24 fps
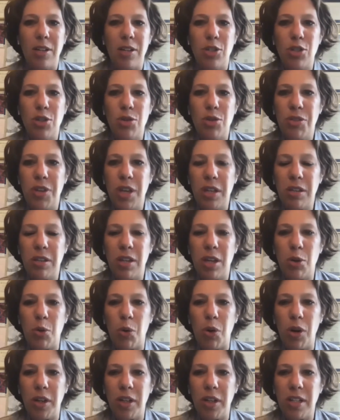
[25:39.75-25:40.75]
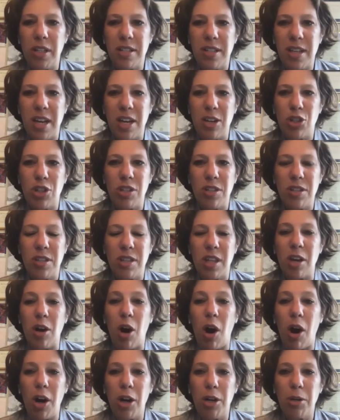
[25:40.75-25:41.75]
do you think that organizations that
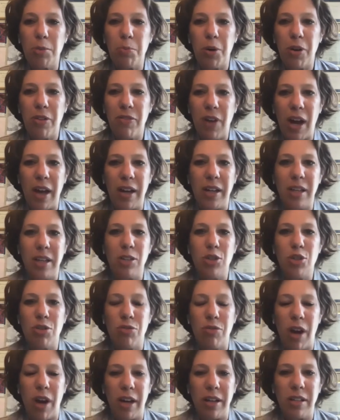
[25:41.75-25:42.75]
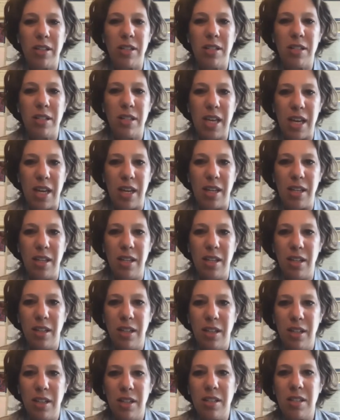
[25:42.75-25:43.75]
aren't providing direct need
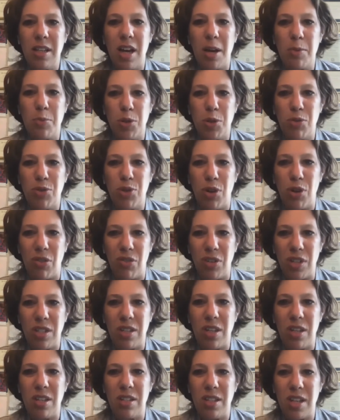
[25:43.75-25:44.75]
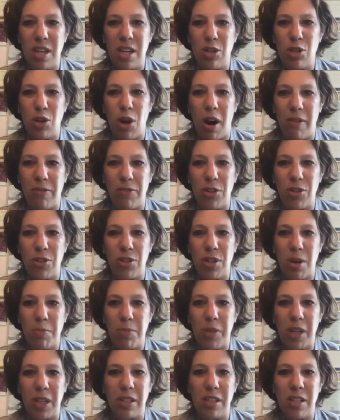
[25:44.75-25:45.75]
types of services need to offer
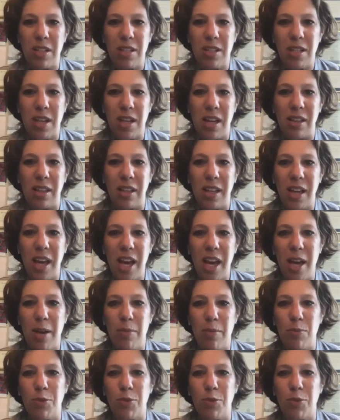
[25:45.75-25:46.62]
something to stay in the game?